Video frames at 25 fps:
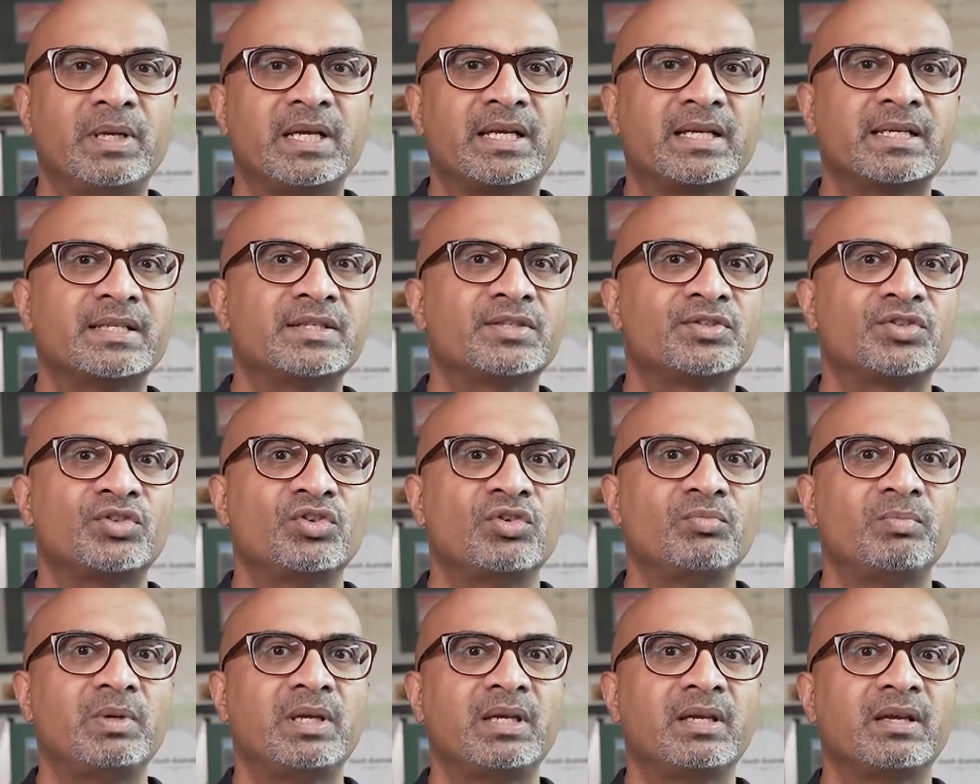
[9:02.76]

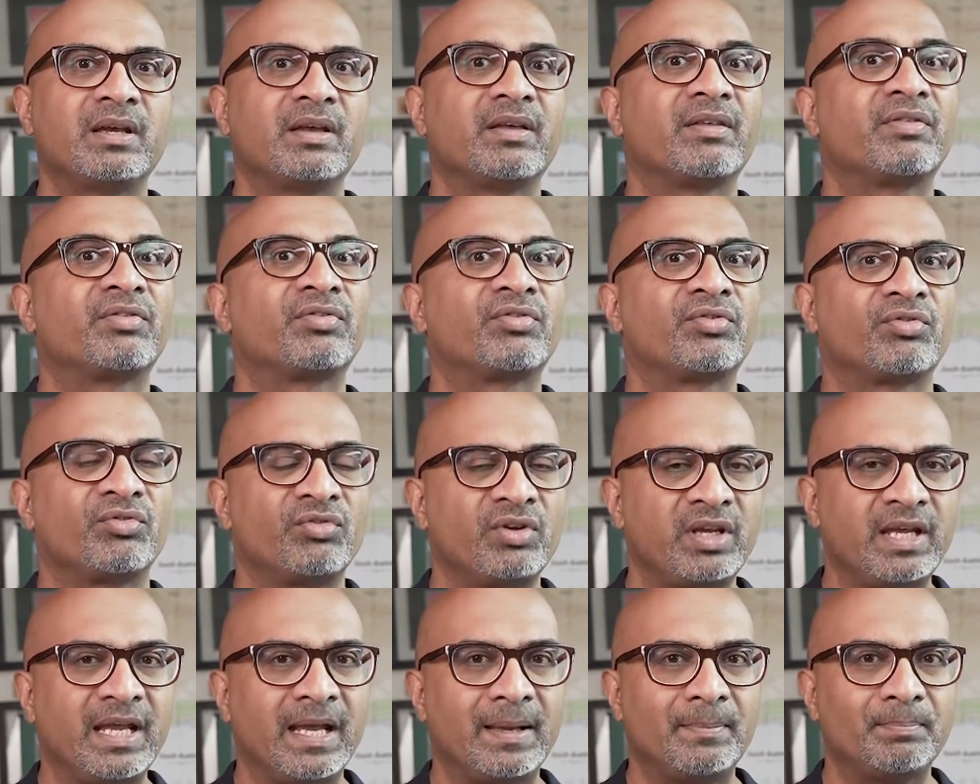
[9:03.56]
consuming
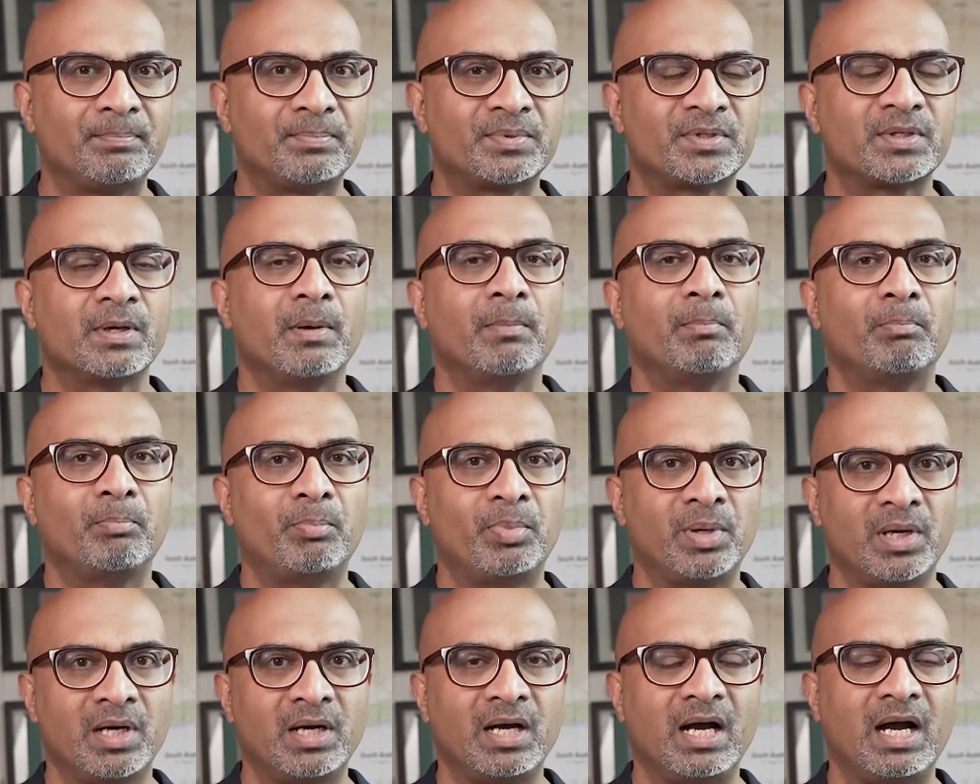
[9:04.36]
3 amps
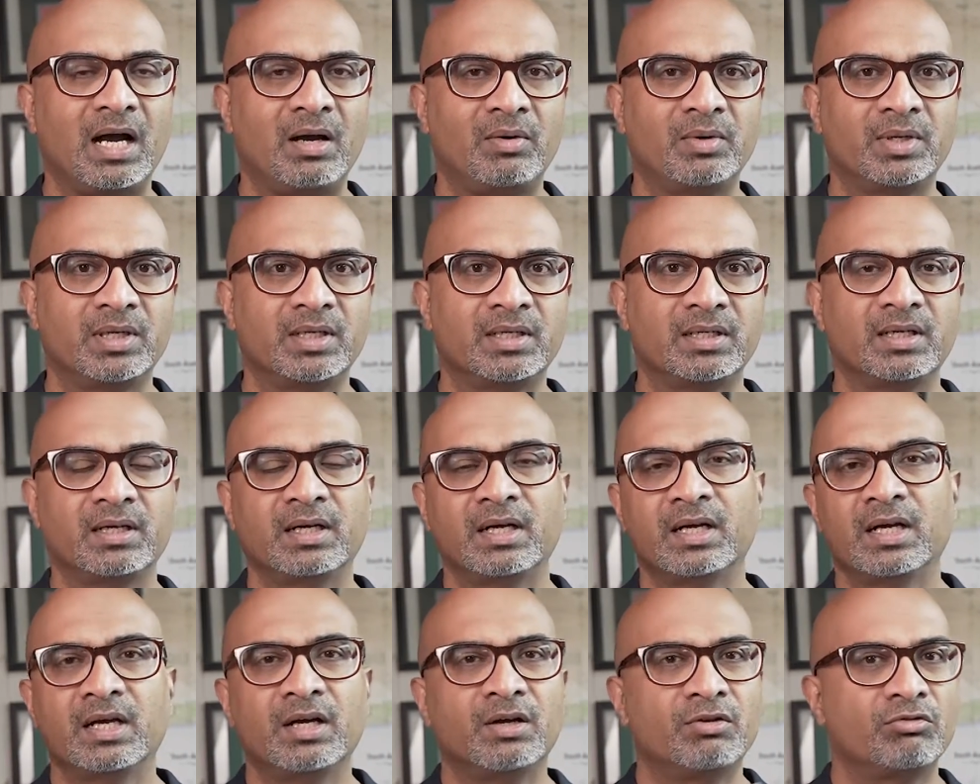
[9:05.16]
per hour
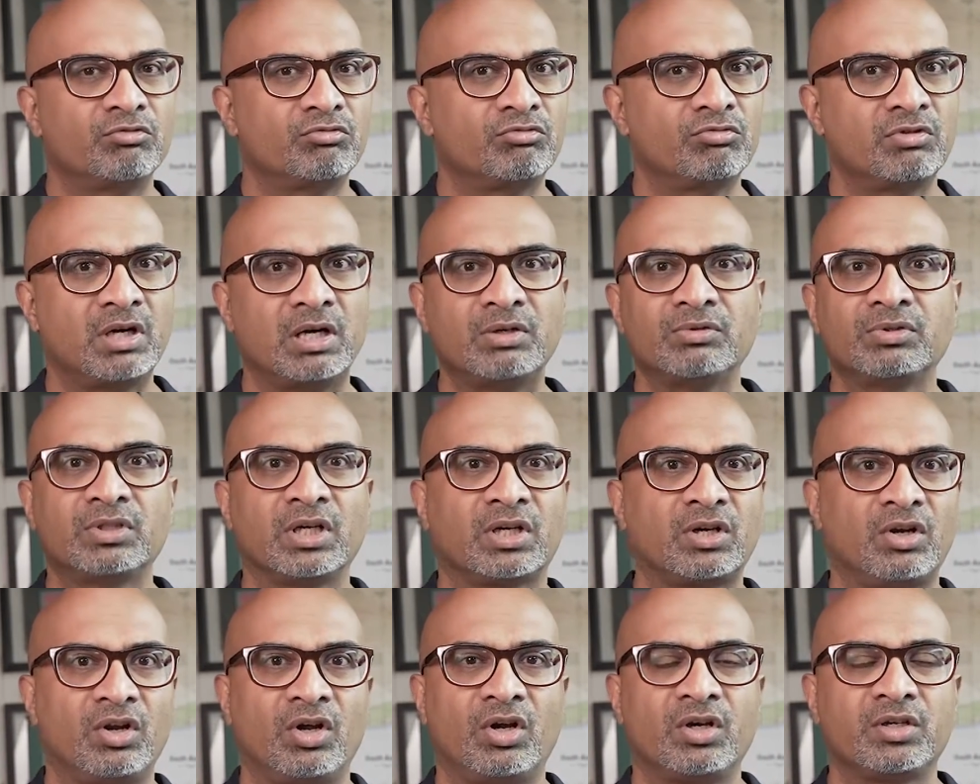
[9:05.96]
round
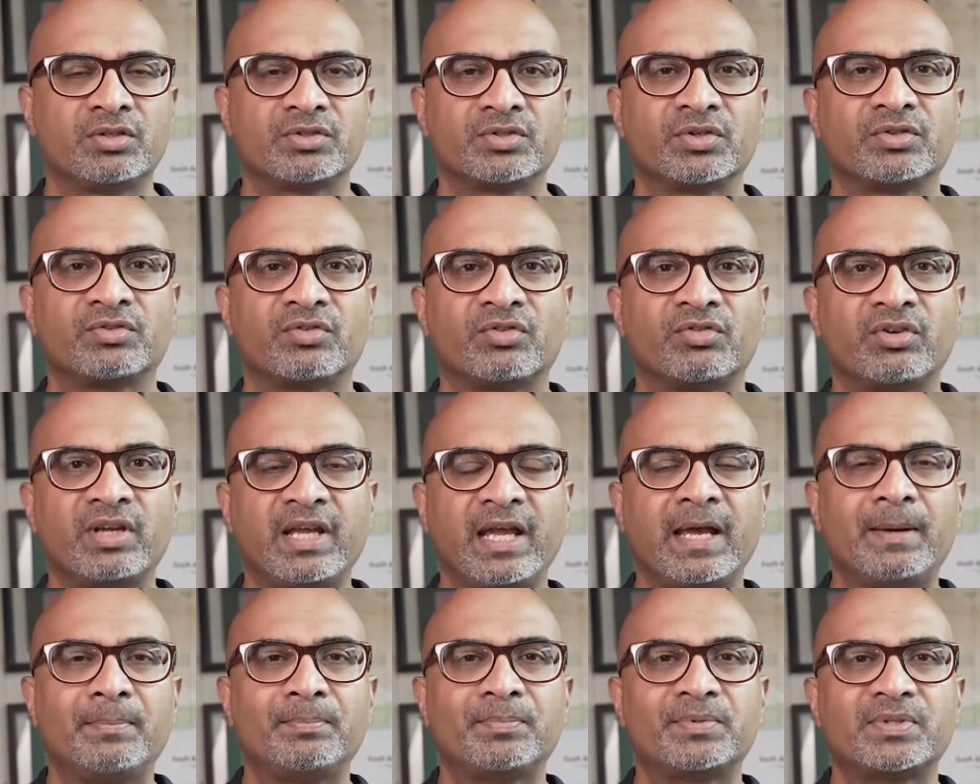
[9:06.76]
the clock. So
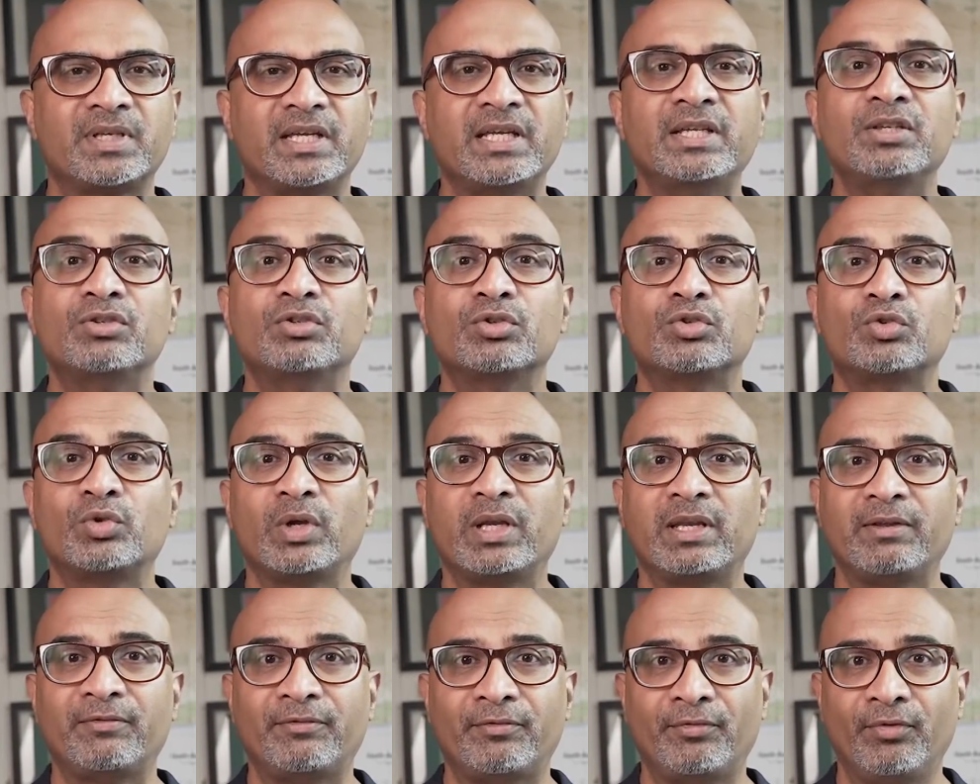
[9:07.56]
3 amps into
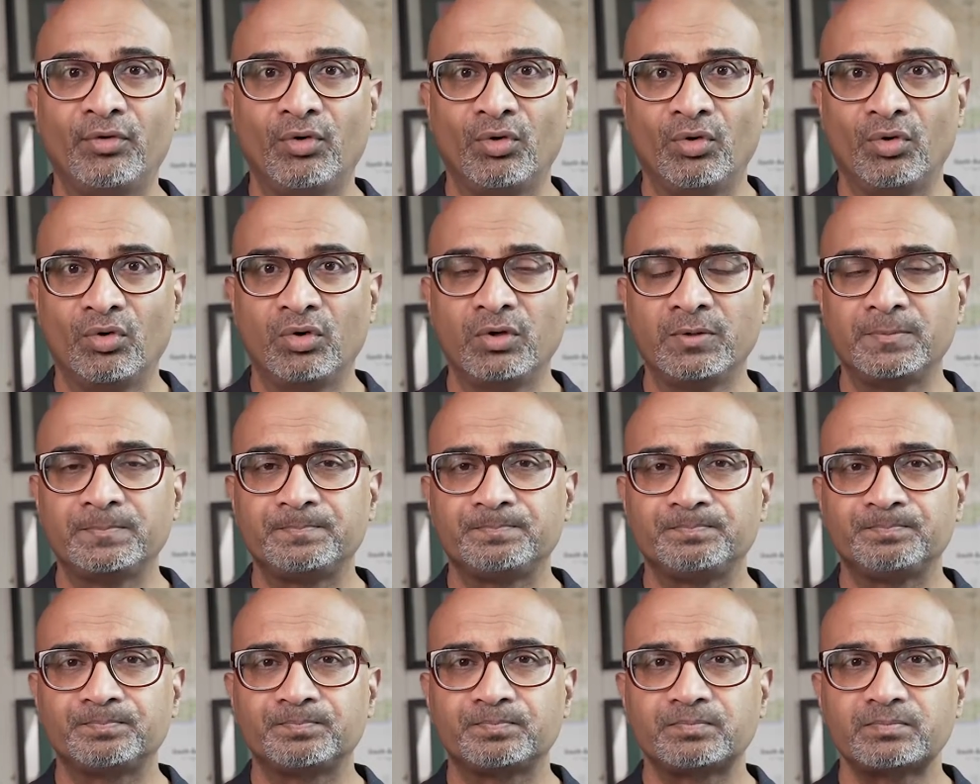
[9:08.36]
24
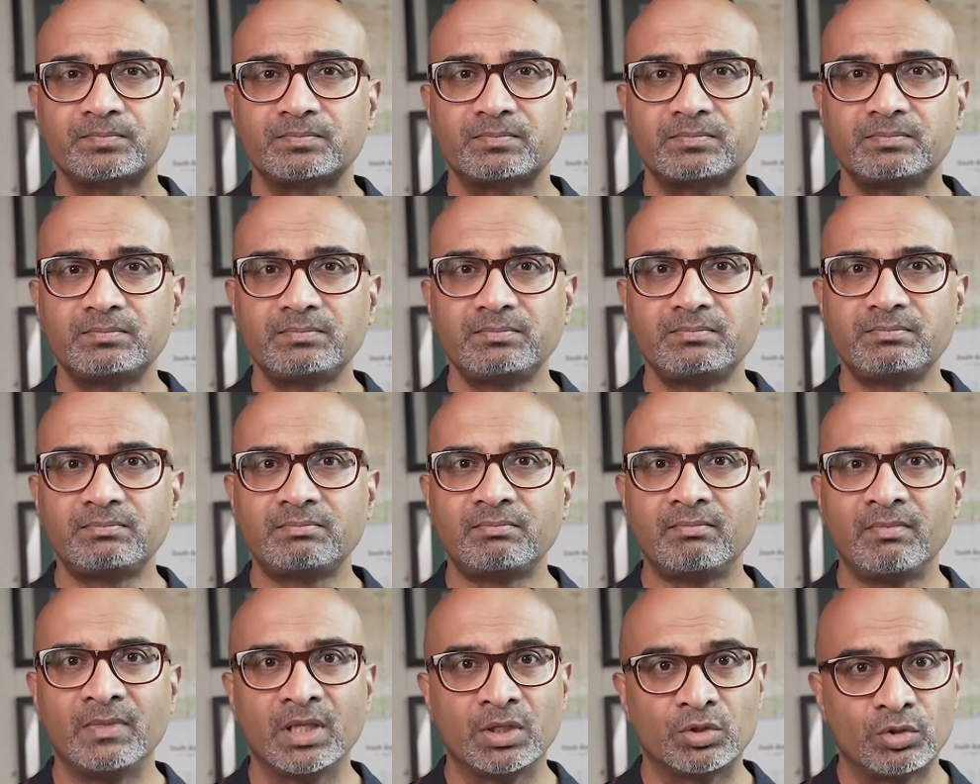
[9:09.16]

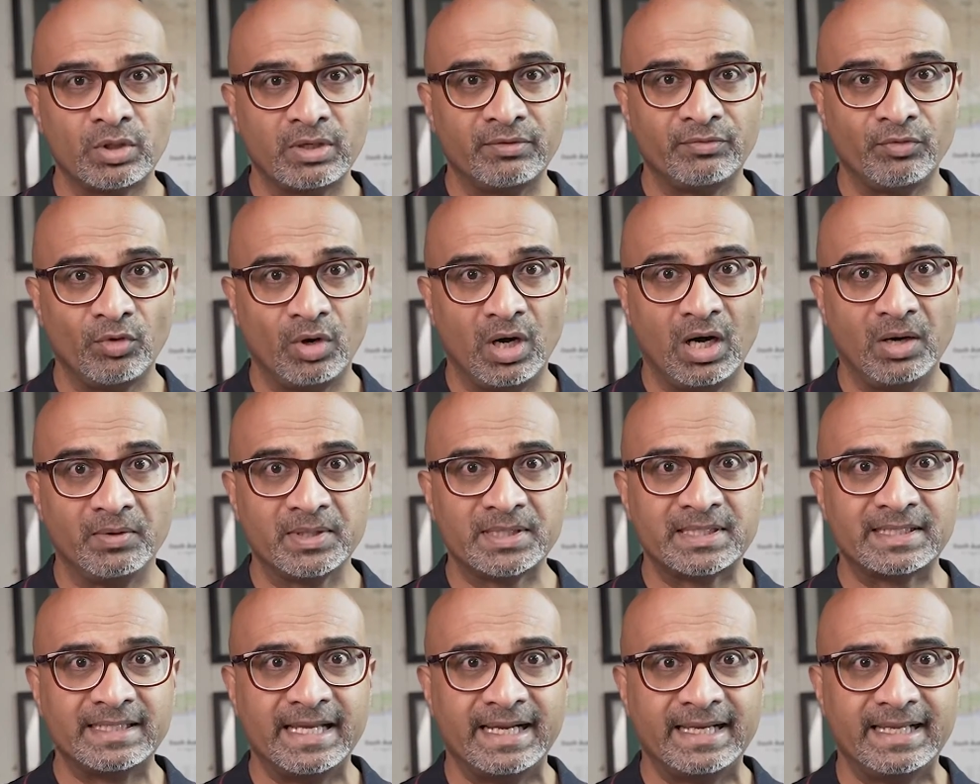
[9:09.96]

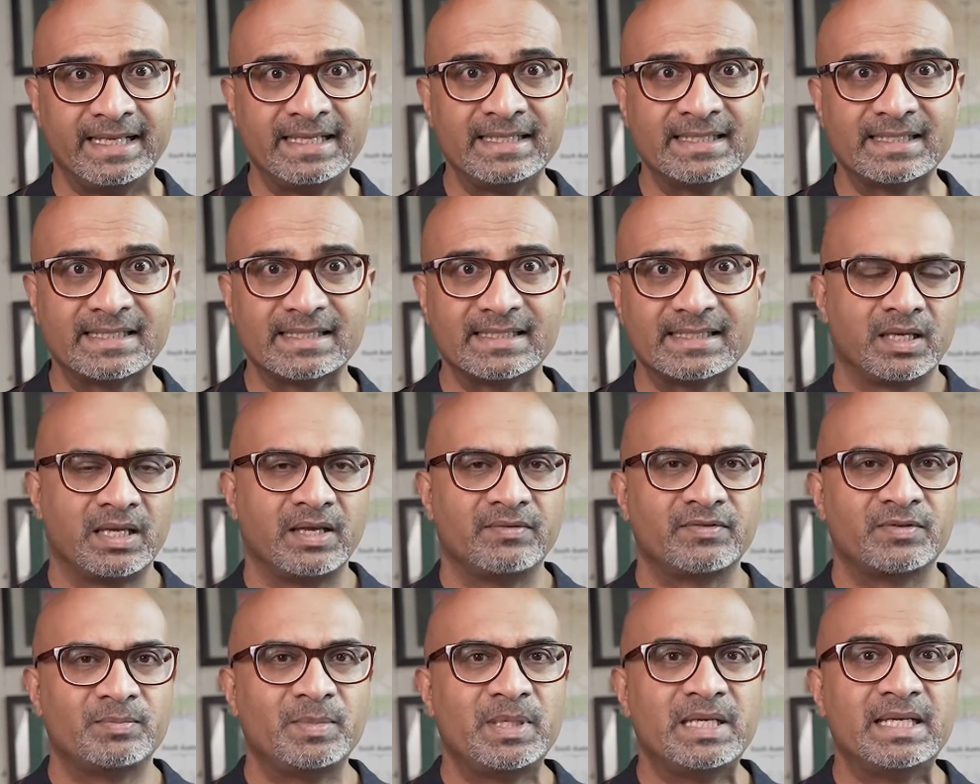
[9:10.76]
hours, that is,
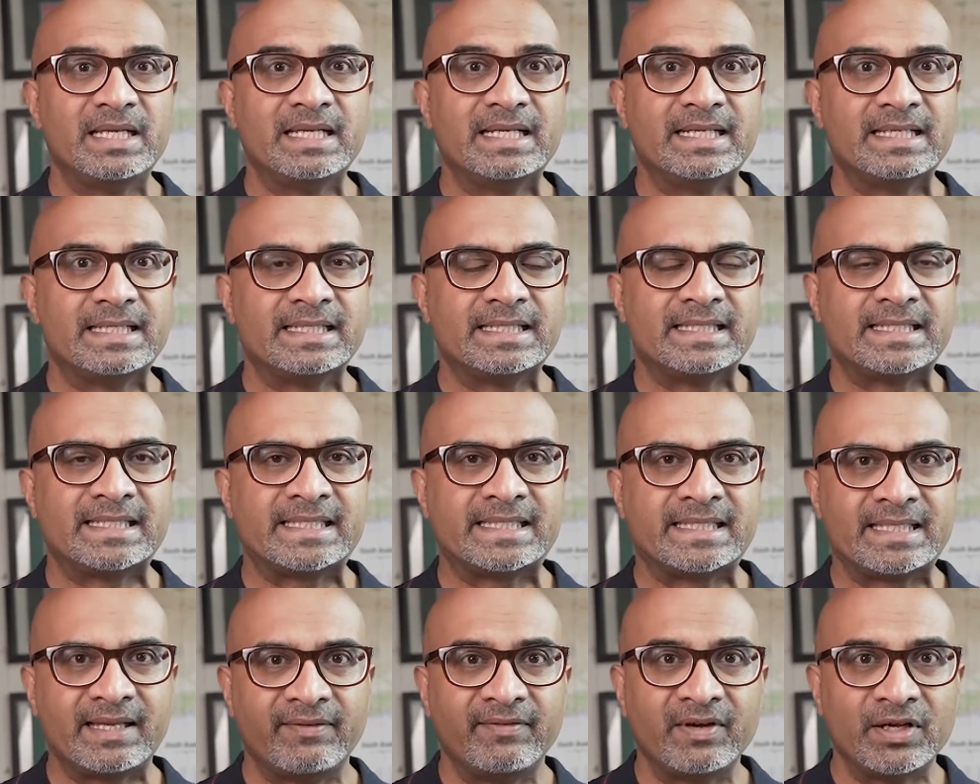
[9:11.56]
gives me
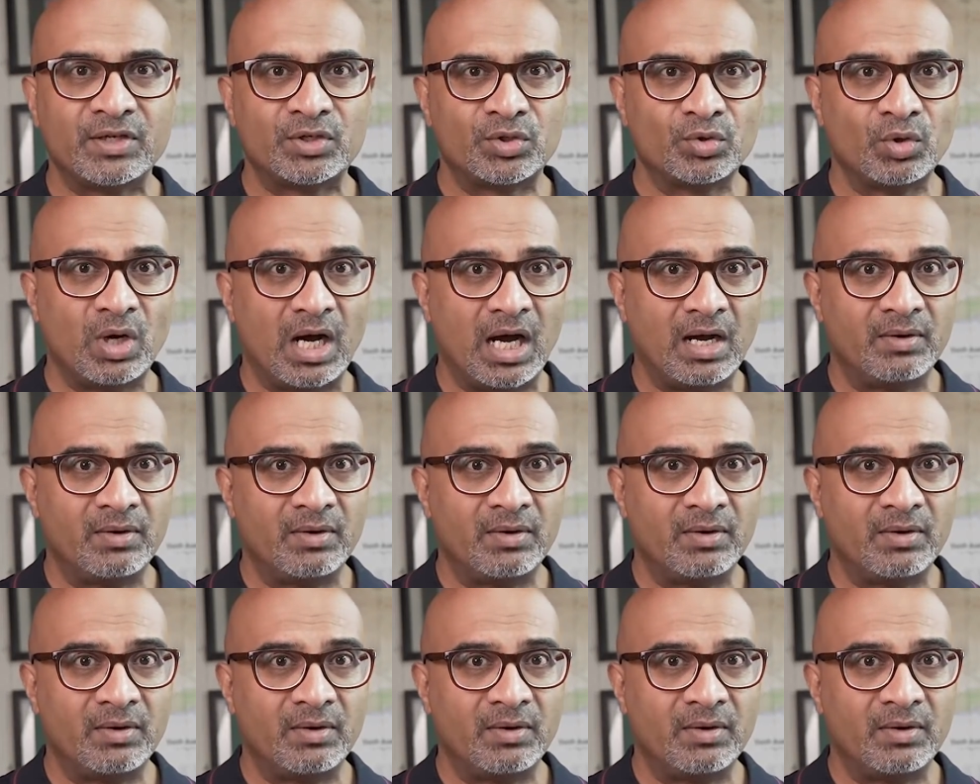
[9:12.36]
72